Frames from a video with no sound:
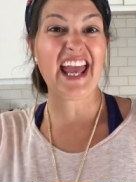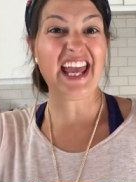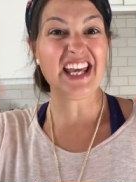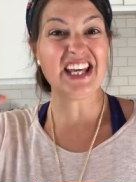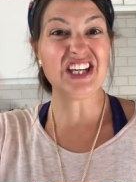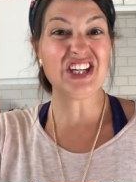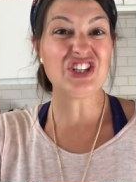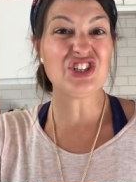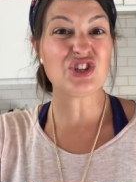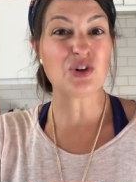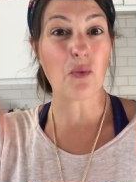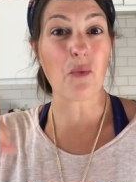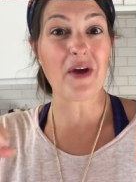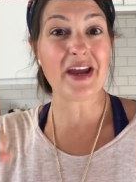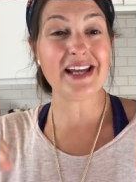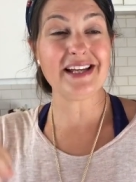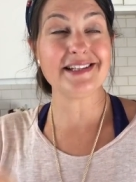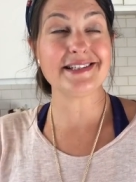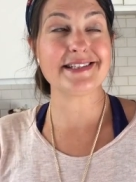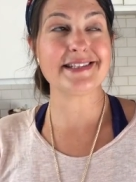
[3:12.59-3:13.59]
achy
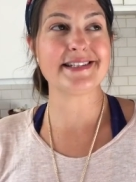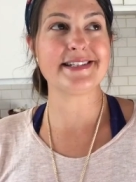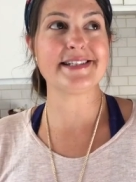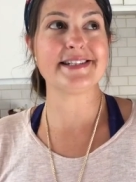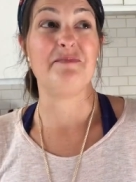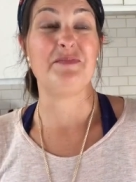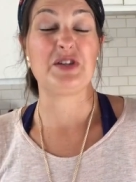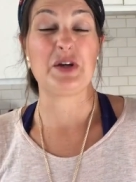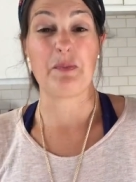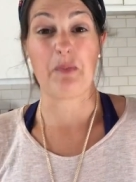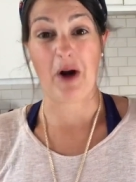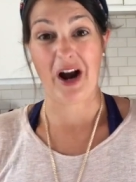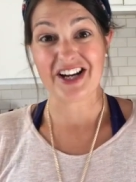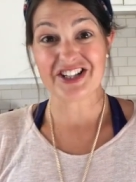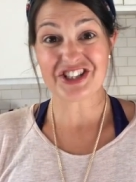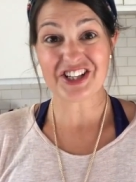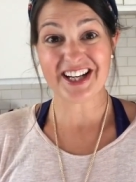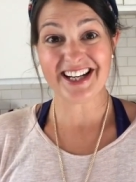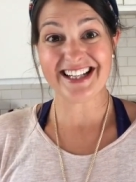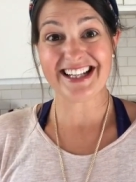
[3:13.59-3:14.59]
joints,
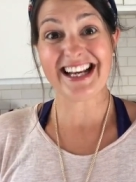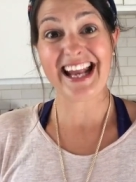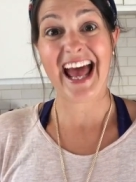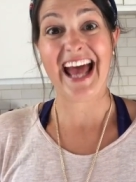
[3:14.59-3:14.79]
depression,